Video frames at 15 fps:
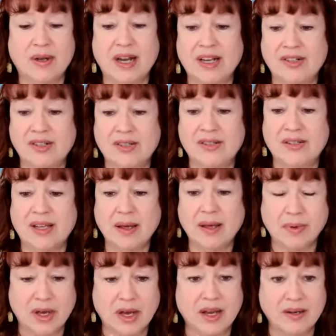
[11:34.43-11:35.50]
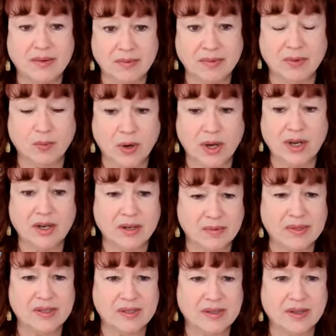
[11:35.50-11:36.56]
And I just sat behind the one who
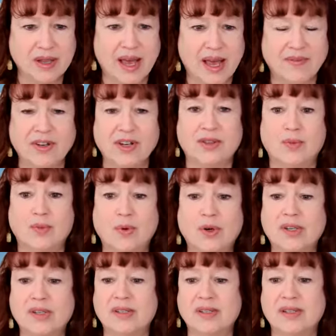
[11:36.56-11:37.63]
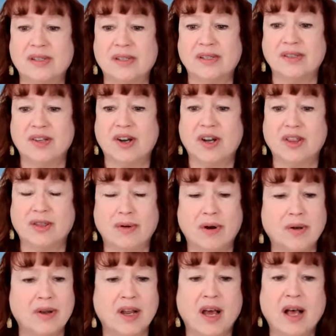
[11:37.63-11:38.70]
was having it the worst because he started
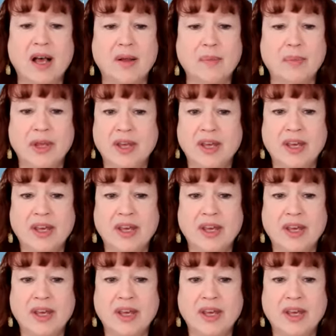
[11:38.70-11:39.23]
throwing up.